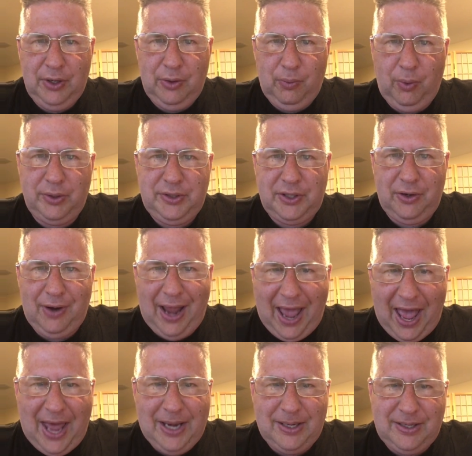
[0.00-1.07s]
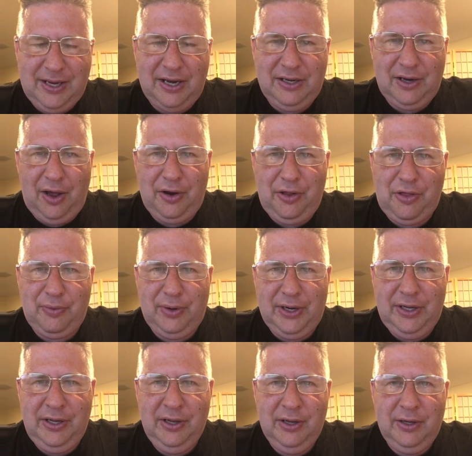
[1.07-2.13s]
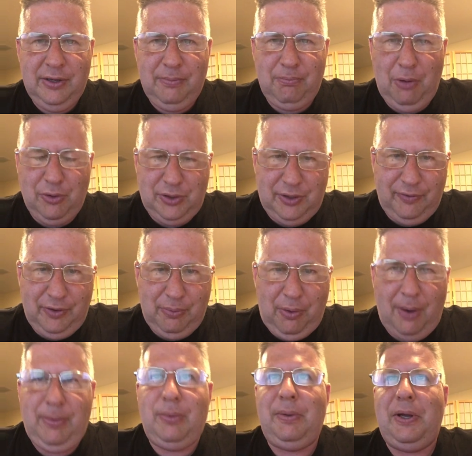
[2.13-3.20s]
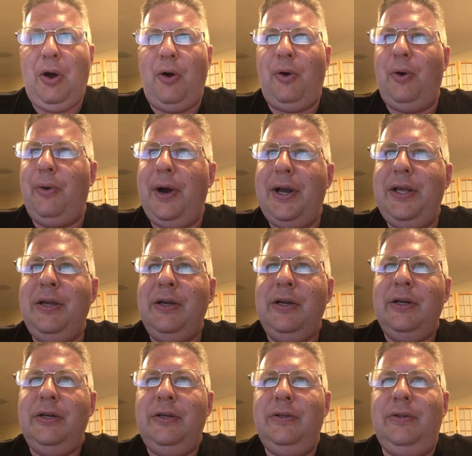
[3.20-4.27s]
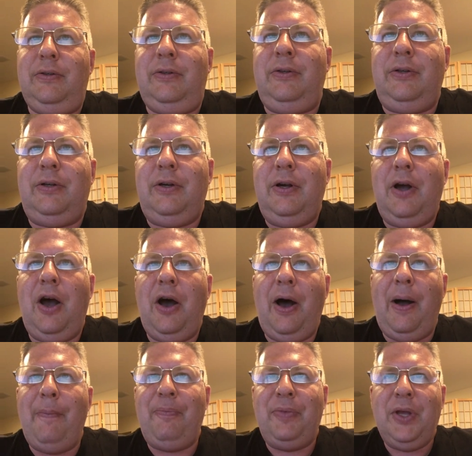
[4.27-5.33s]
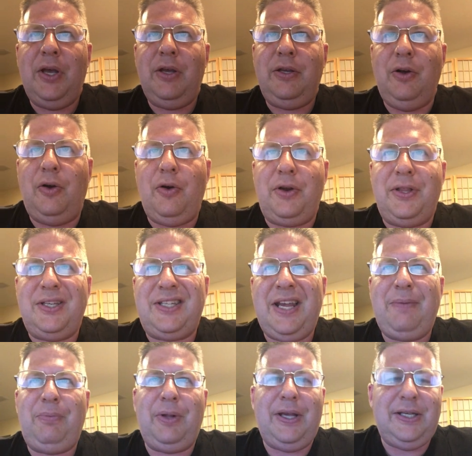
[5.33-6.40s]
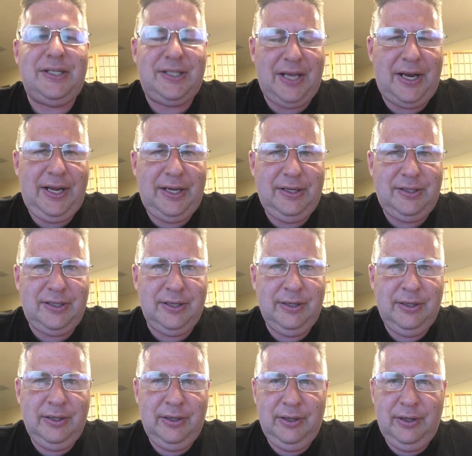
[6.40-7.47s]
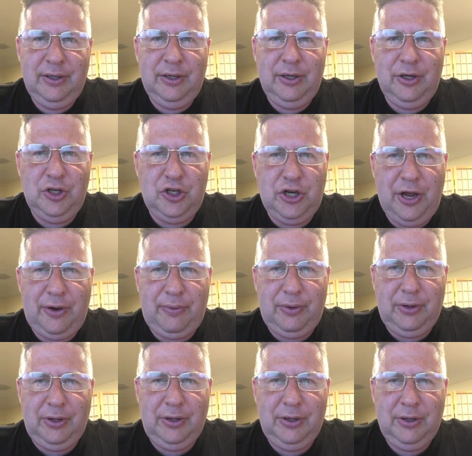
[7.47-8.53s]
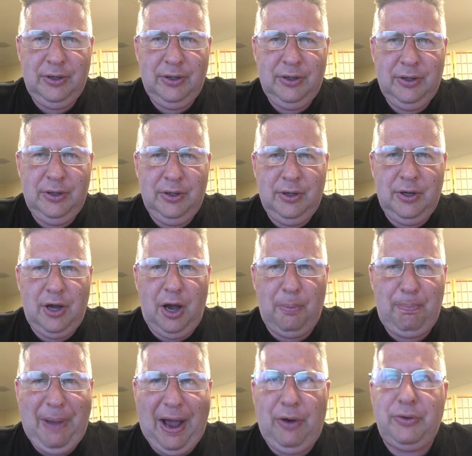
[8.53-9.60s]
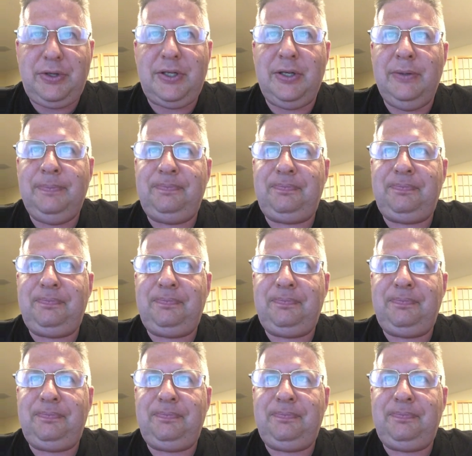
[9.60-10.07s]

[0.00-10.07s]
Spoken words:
Once you're at 10.3, most of you probably are already, you'll go to the same place, Settings, General, About,